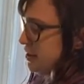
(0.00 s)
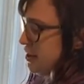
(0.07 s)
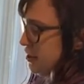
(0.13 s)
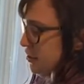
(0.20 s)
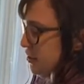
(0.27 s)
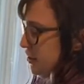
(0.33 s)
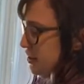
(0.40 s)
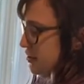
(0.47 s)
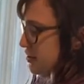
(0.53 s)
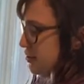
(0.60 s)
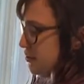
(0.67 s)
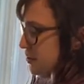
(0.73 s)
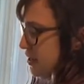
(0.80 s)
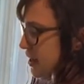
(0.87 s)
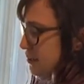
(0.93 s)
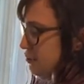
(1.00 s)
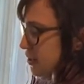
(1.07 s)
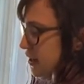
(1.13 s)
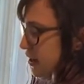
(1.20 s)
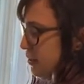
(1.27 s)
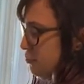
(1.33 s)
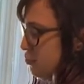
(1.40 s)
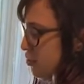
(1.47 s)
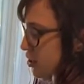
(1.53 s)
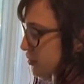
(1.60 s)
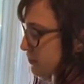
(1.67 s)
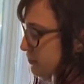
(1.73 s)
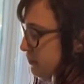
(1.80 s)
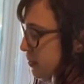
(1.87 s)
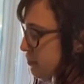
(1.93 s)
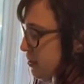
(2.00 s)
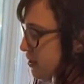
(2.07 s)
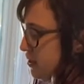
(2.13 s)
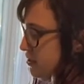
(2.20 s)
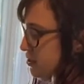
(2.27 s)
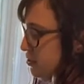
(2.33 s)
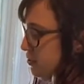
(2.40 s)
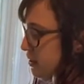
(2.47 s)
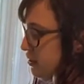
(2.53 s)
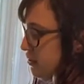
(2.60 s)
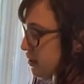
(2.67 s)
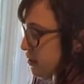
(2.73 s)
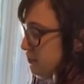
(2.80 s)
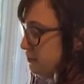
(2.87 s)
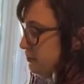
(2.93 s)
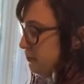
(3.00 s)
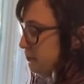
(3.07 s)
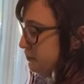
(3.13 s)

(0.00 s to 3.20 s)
younger kids use that one anymore. Maybe they do, I don't know.